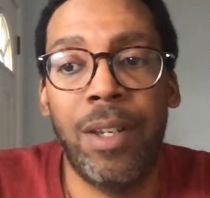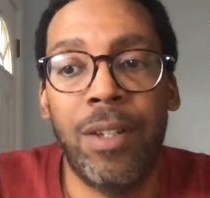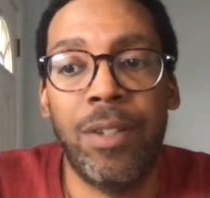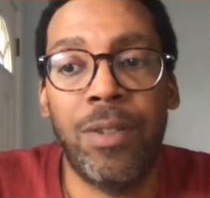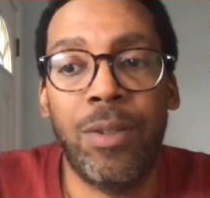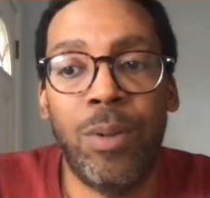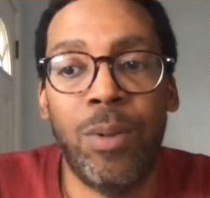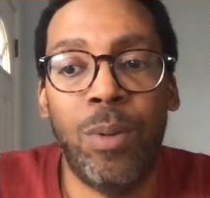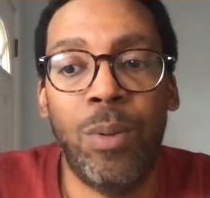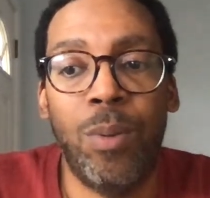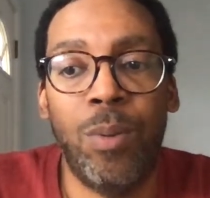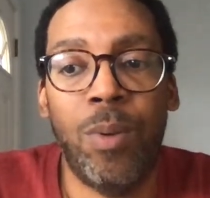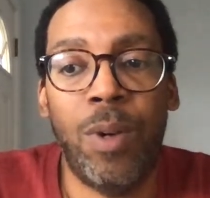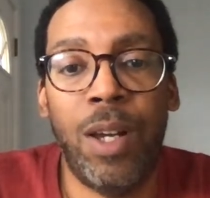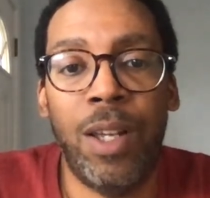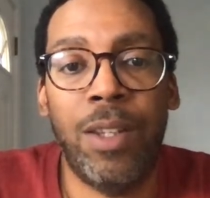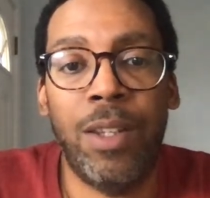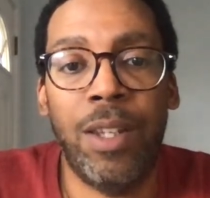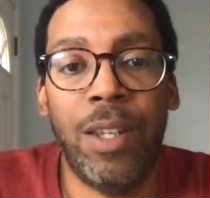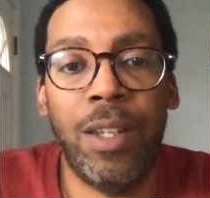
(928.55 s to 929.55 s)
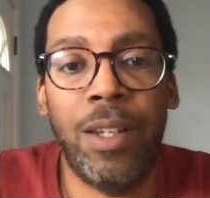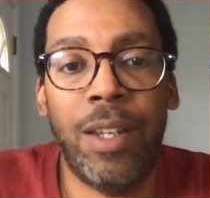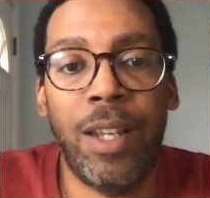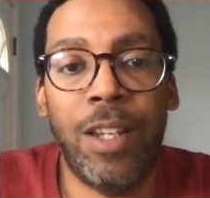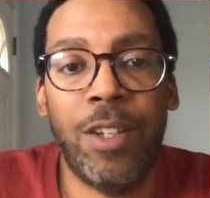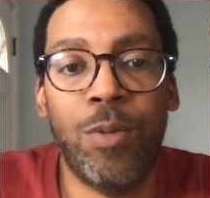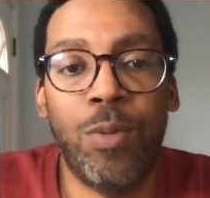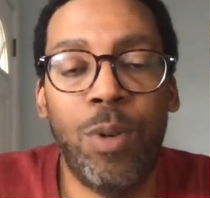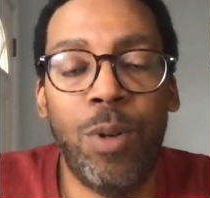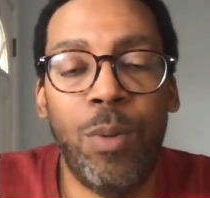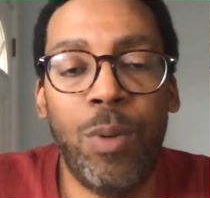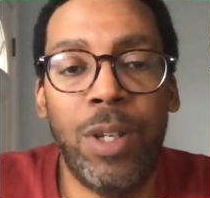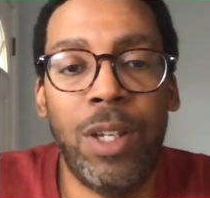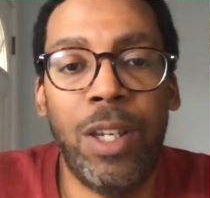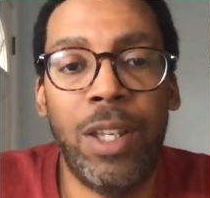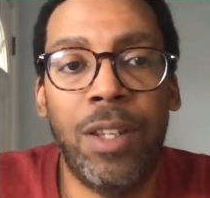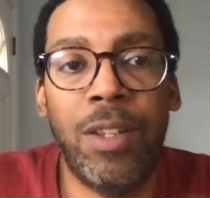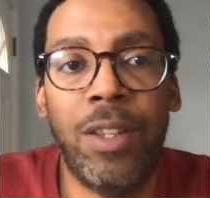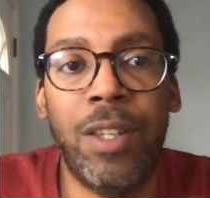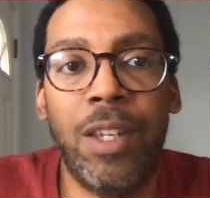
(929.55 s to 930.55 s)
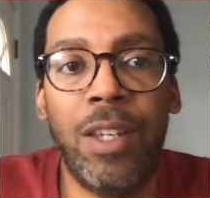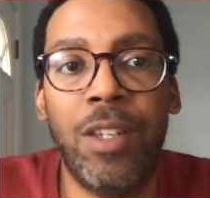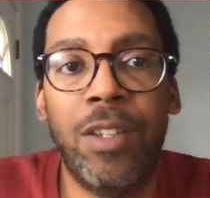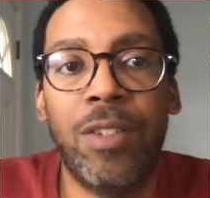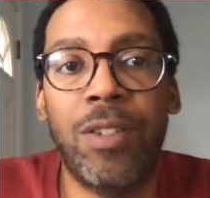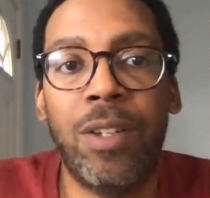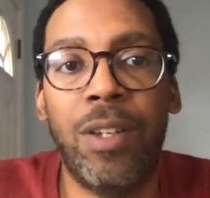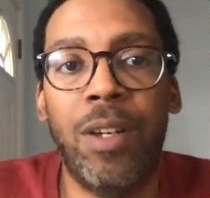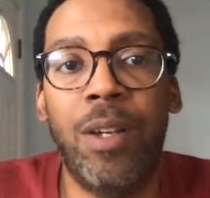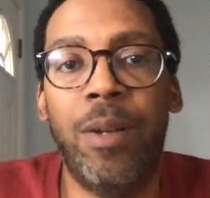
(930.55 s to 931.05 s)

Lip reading: So I think that's where we get things